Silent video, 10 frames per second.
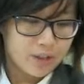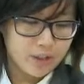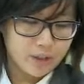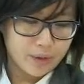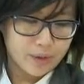
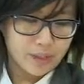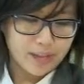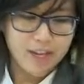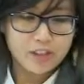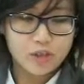So
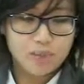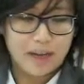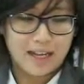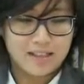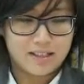there are 2
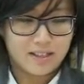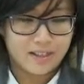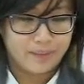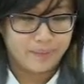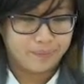parts
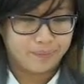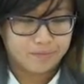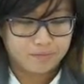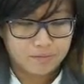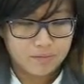
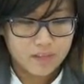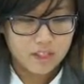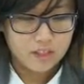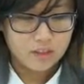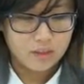
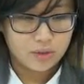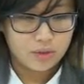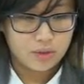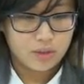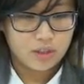
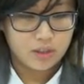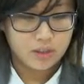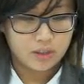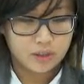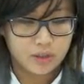to
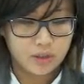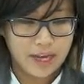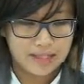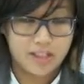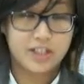
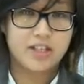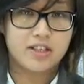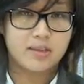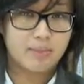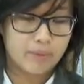
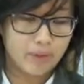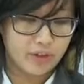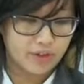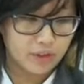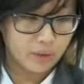SDGs in my
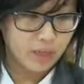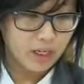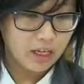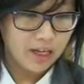point of view.